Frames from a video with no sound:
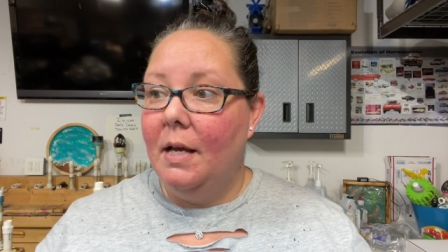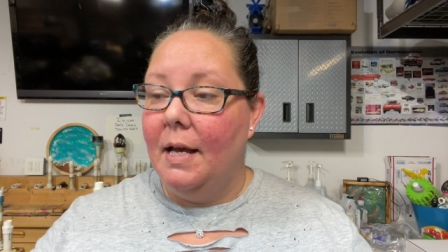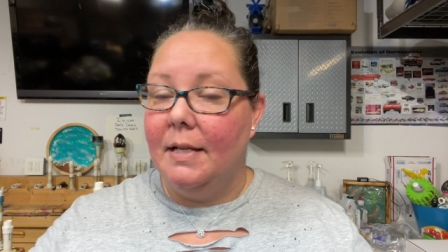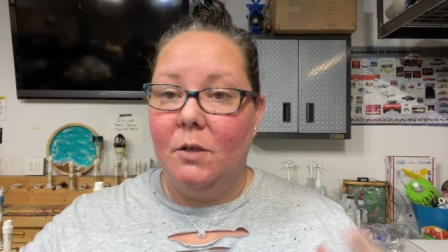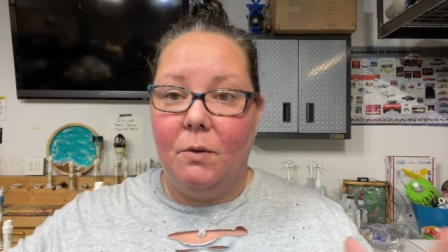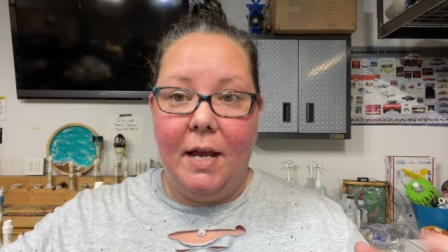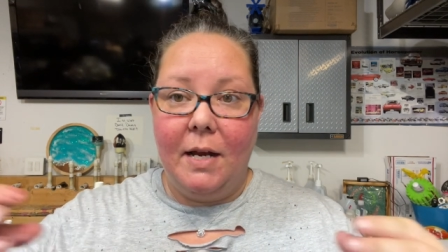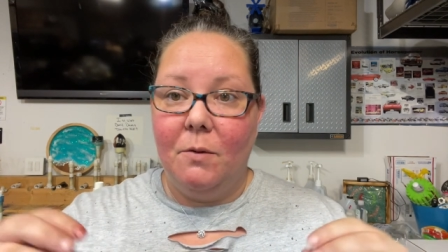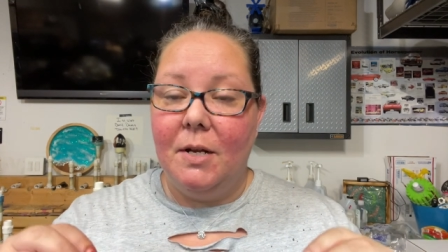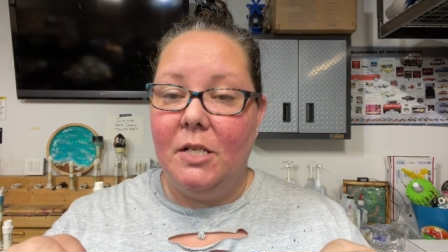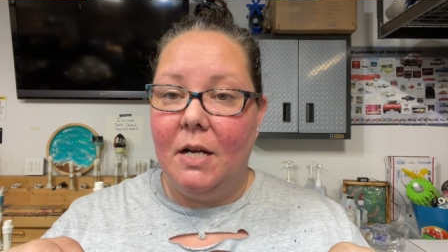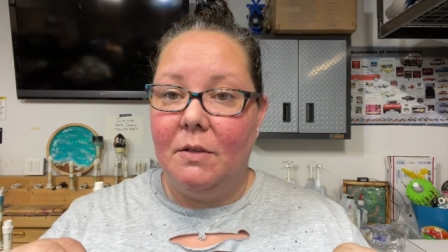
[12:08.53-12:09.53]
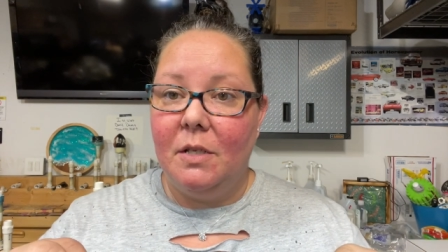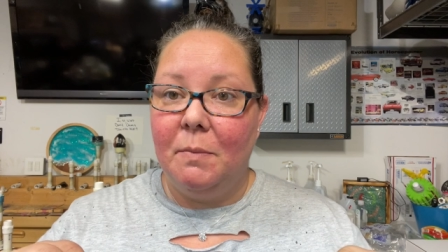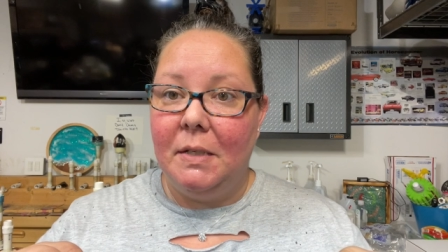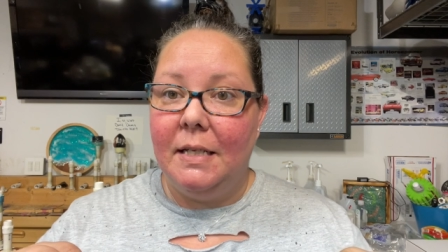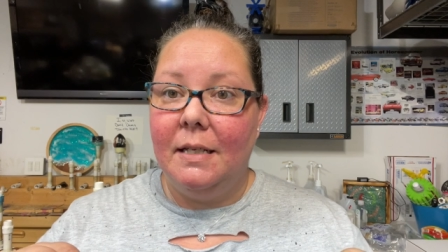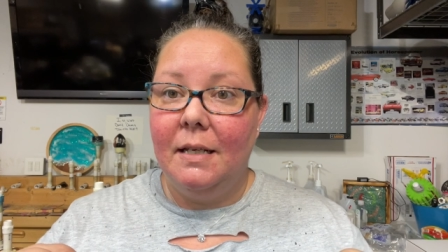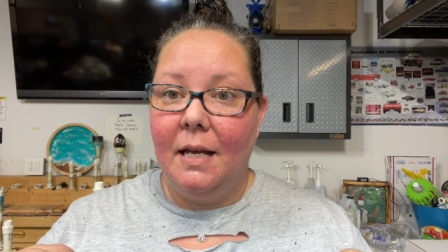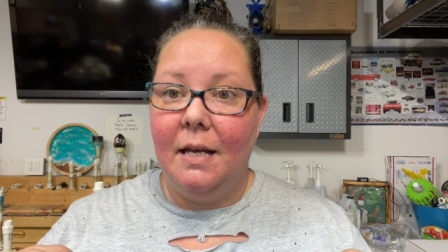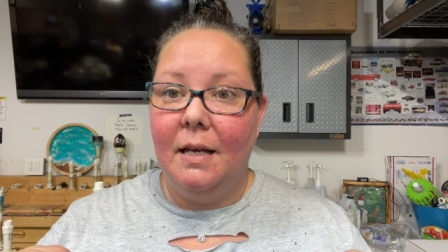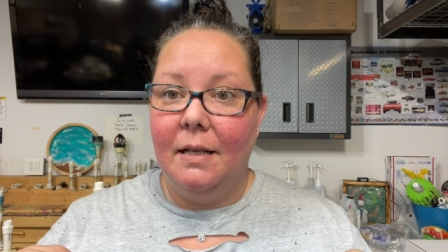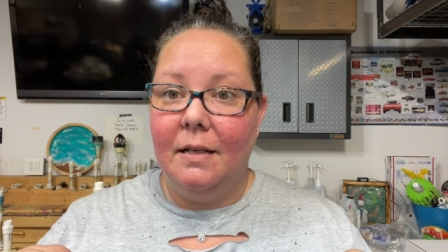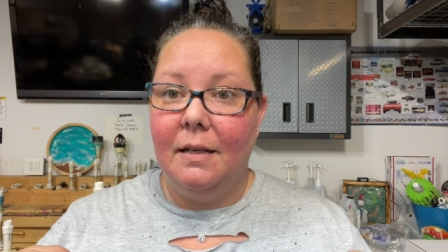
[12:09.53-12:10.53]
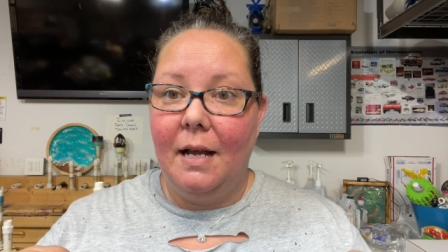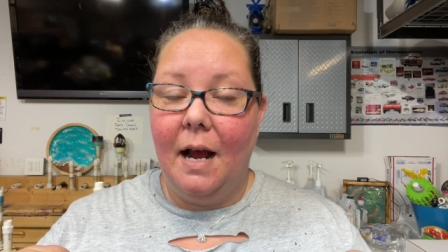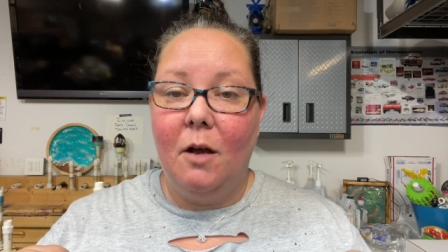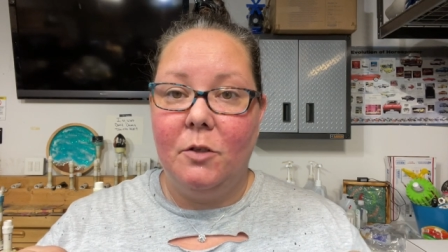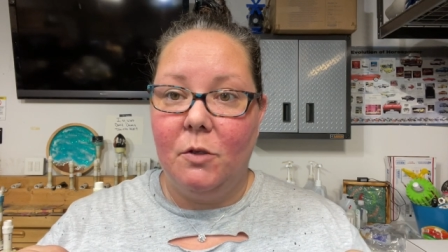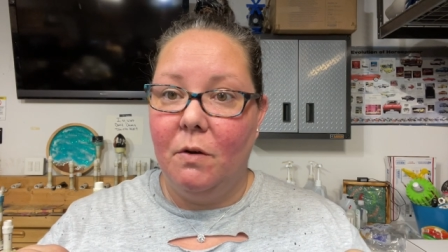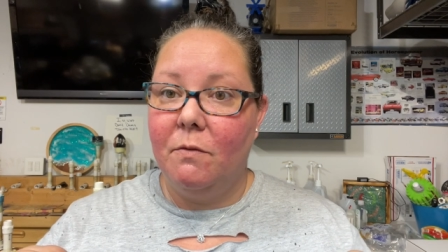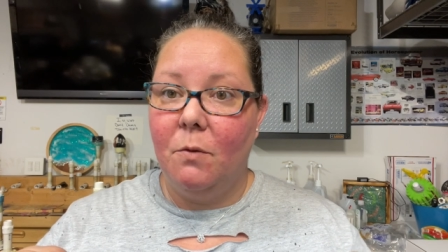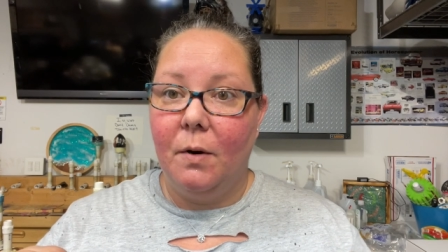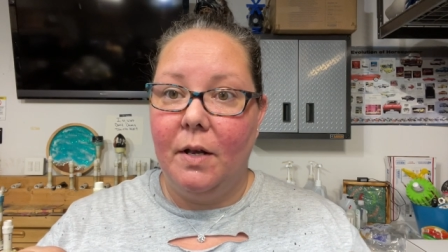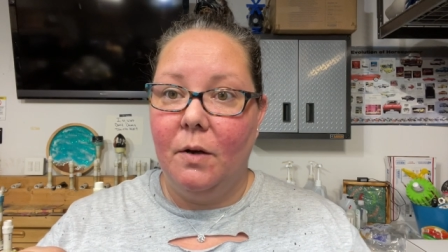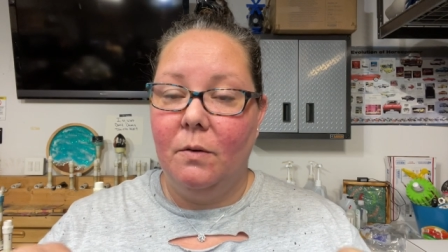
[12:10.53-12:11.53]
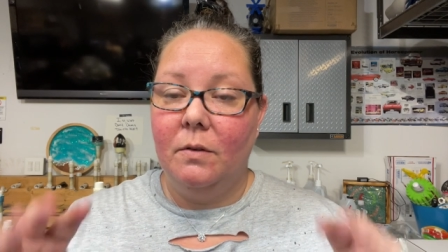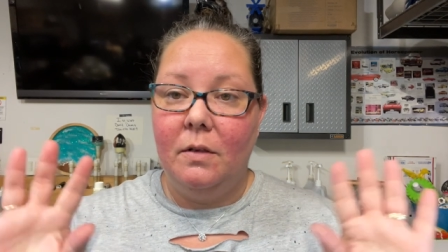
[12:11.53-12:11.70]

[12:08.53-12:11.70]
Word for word: It's okay to reach out to me and, and I'll do it for you.